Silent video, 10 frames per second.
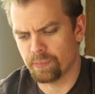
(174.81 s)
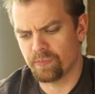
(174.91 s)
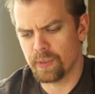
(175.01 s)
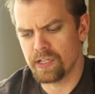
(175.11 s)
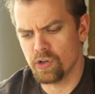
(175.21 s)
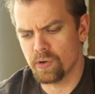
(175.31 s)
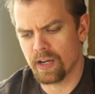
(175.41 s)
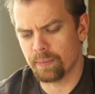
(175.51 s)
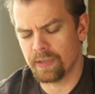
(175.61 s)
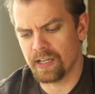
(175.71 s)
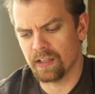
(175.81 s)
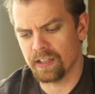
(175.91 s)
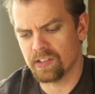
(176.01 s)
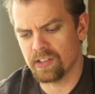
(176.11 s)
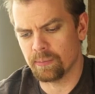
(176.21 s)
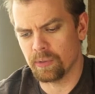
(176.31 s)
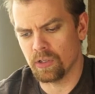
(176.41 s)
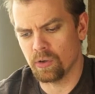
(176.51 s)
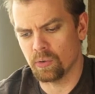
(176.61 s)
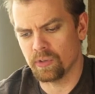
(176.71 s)
Pretty new company. I'll link to them
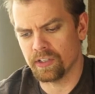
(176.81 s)
below,